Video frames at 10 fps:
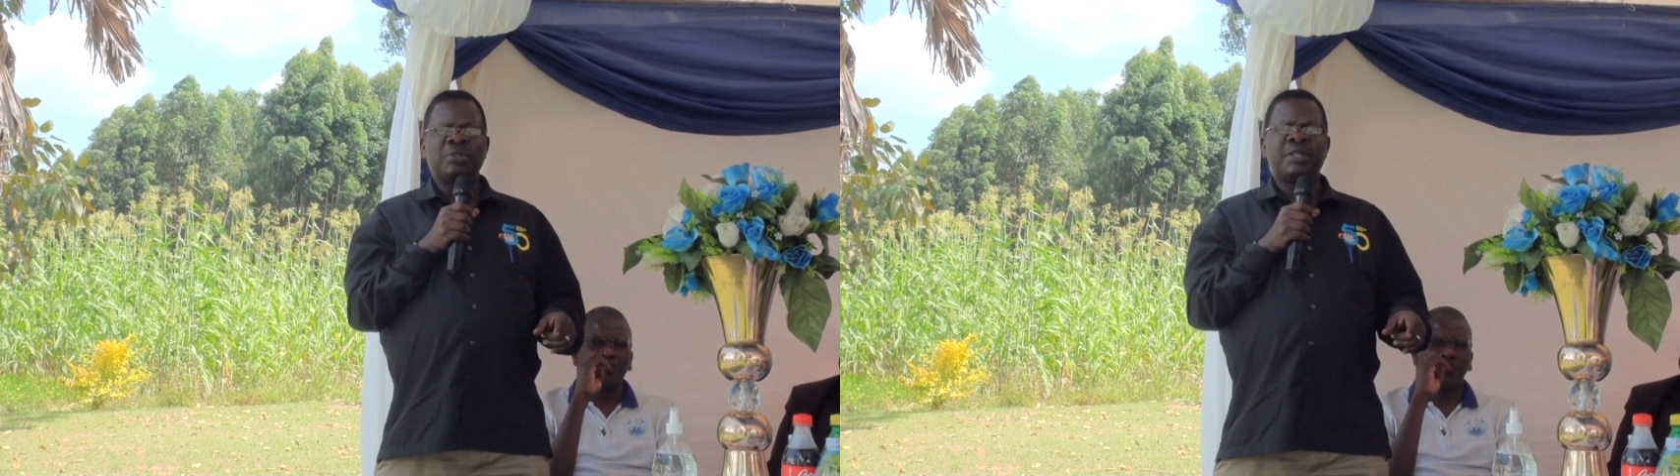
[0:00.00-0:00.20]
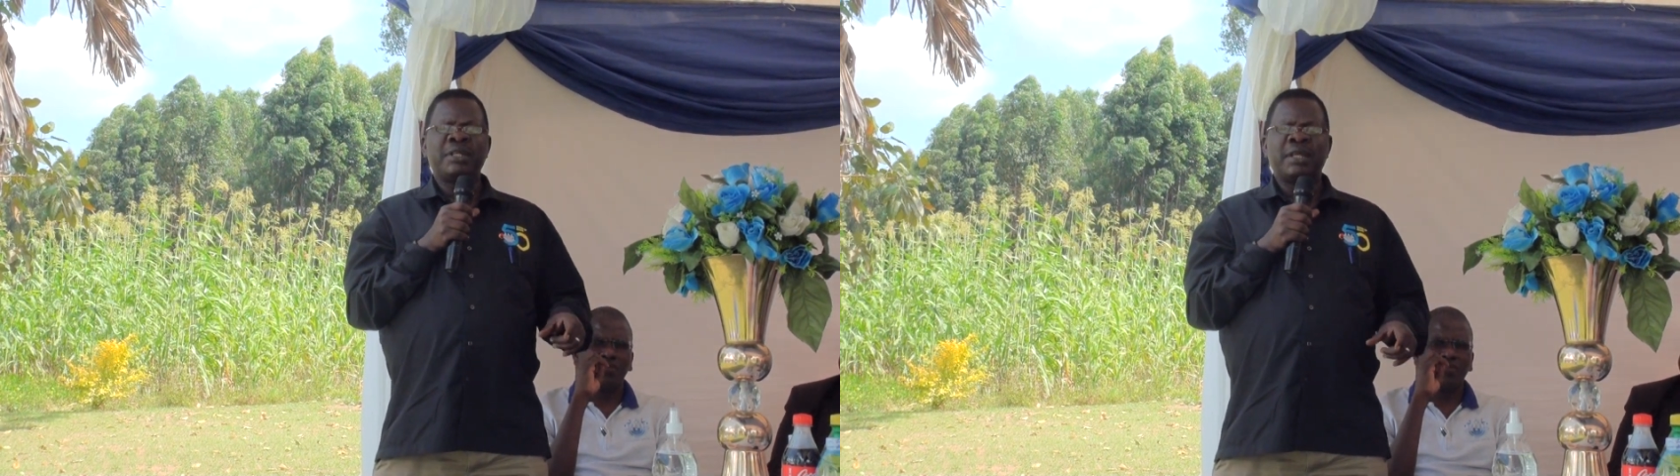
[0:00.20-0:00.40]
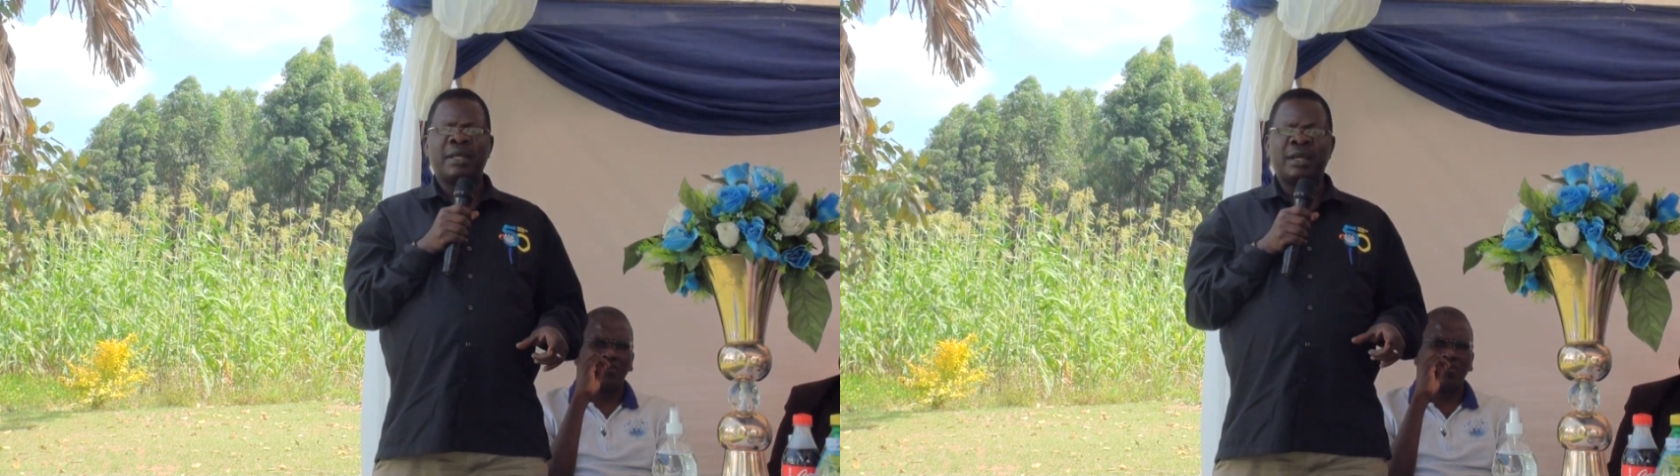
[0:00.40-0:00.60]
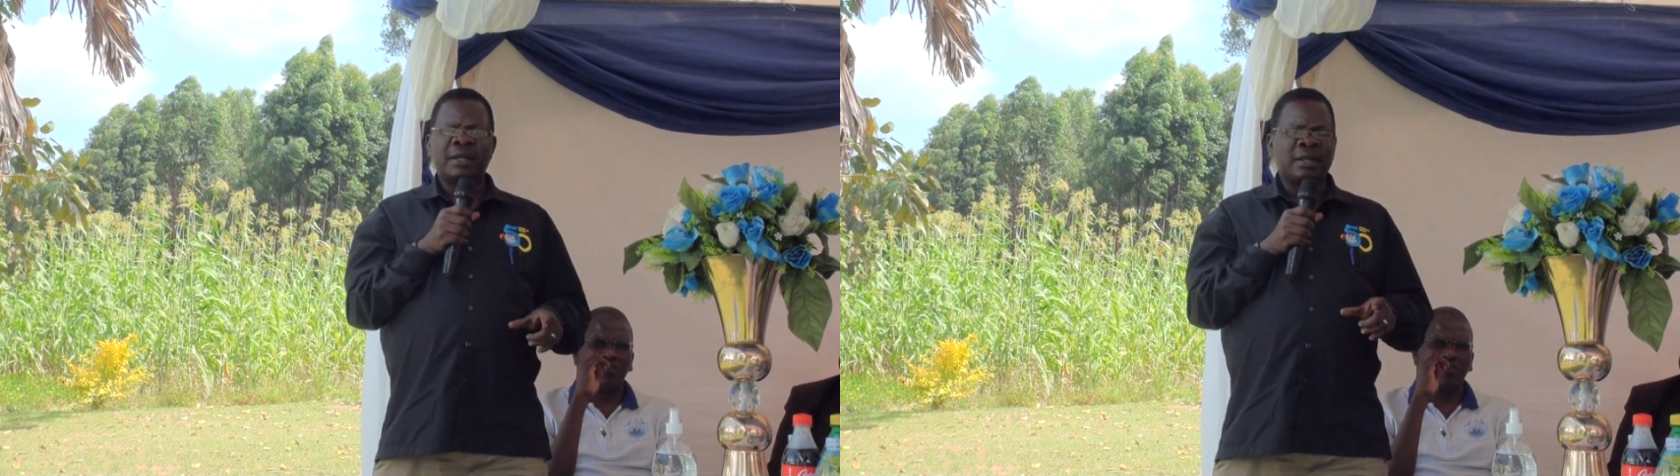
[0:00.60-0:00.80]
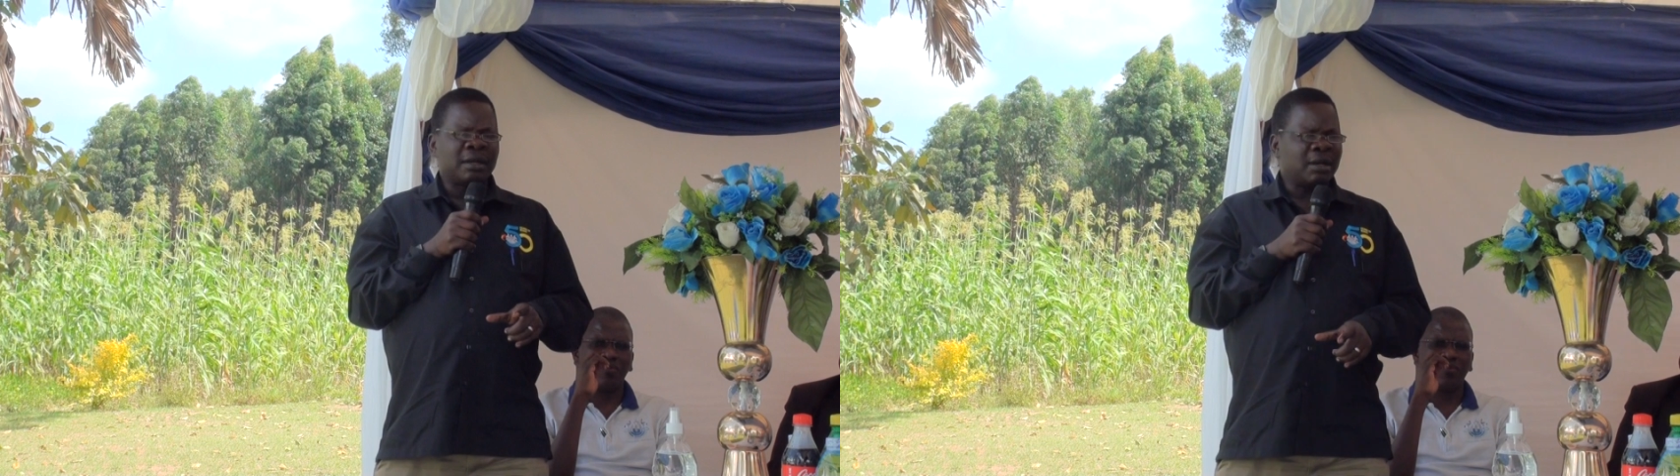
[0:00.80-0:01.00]
dig an
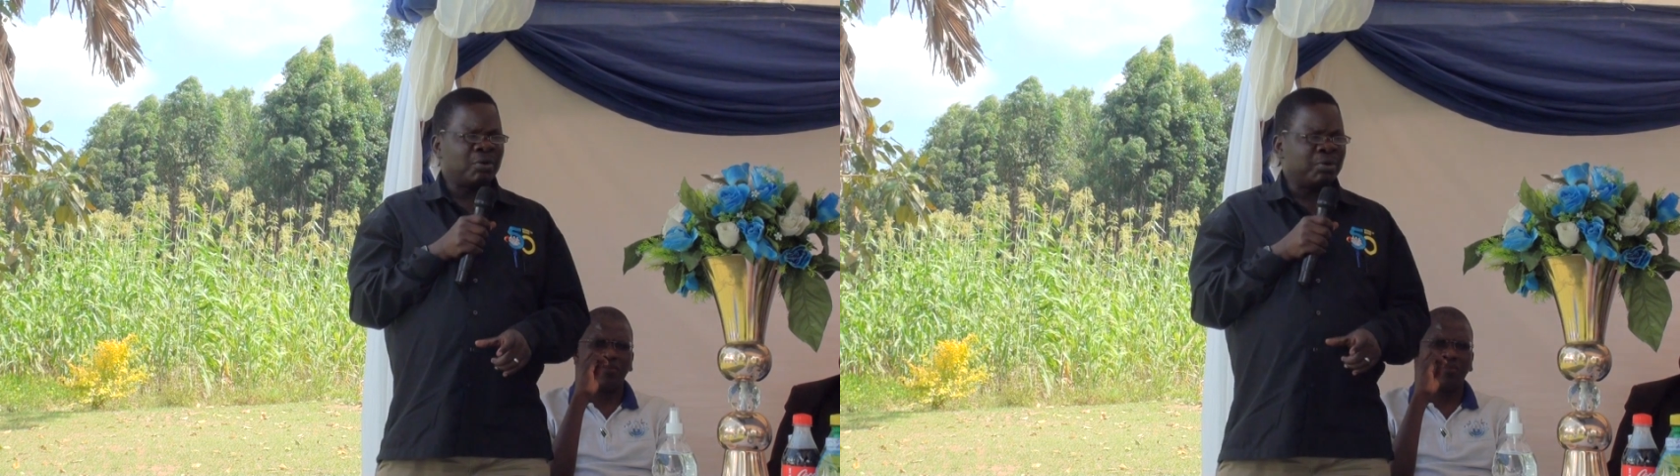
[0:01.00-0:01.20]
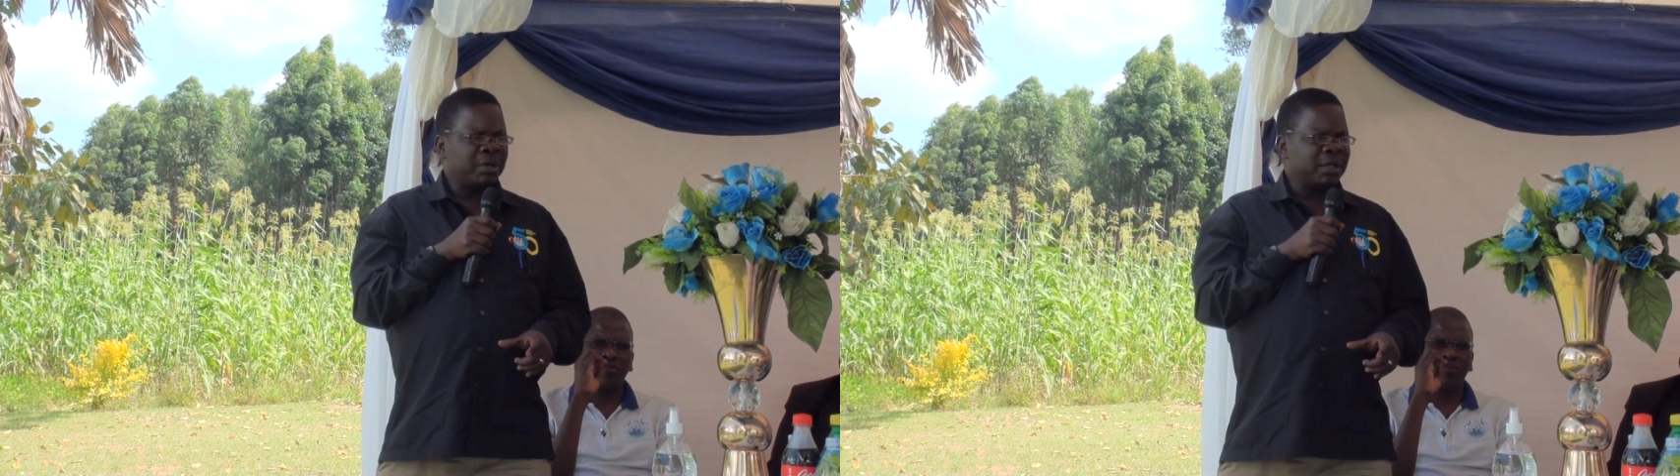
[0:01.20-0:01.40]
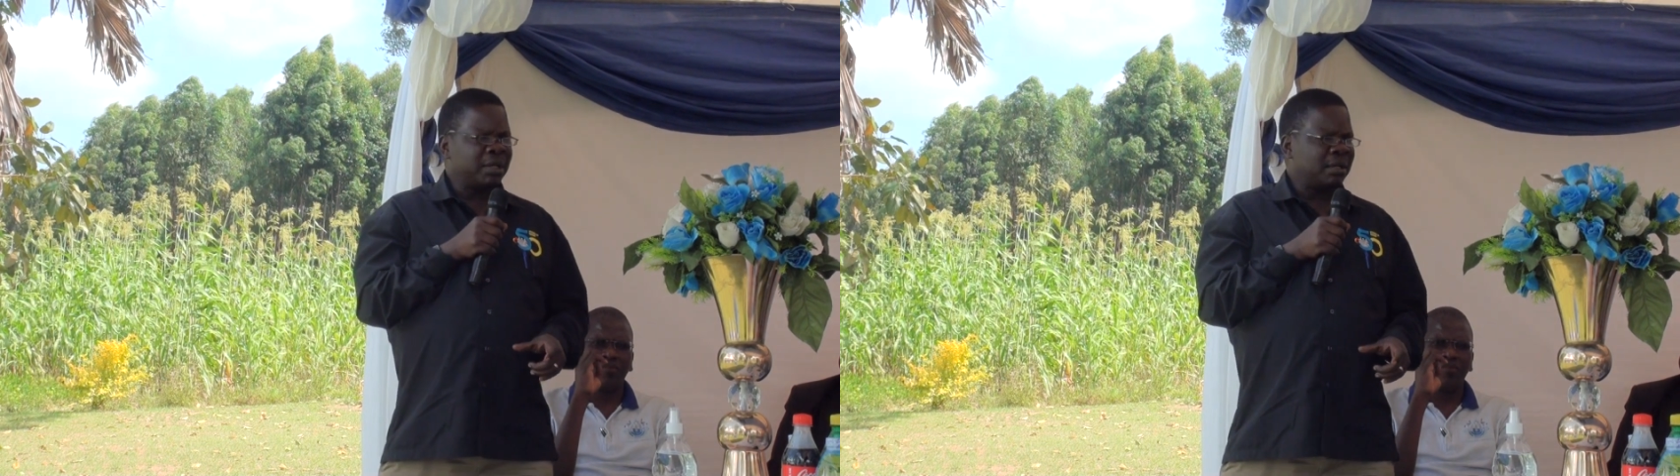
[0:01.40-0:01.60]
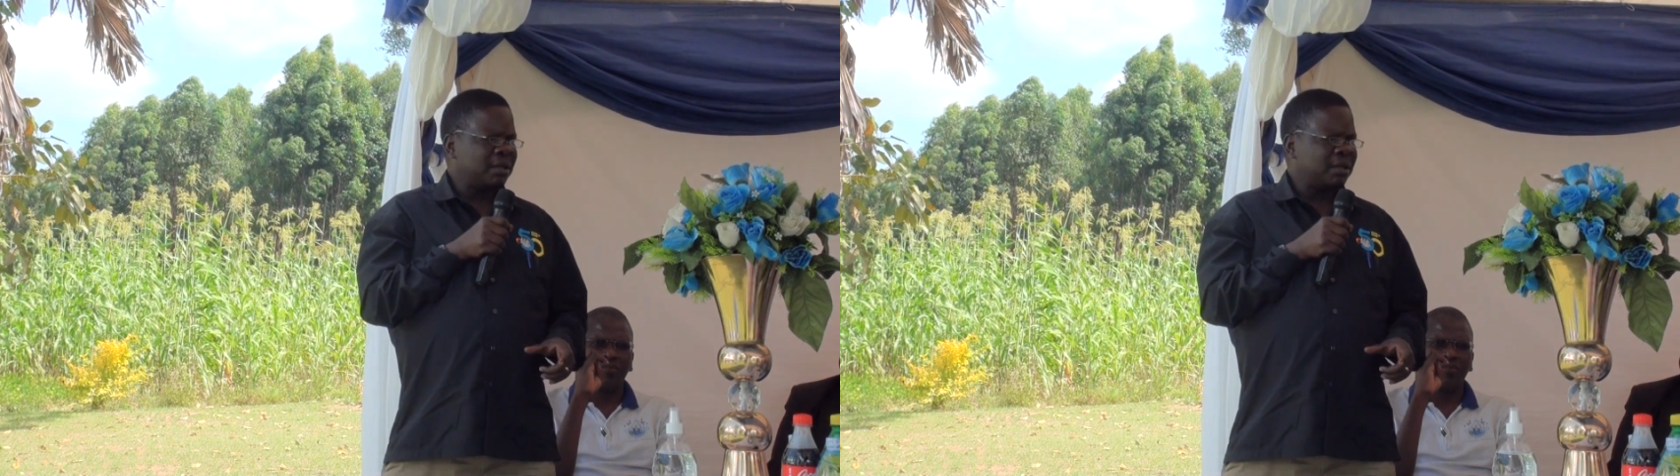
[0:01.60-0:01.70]
underground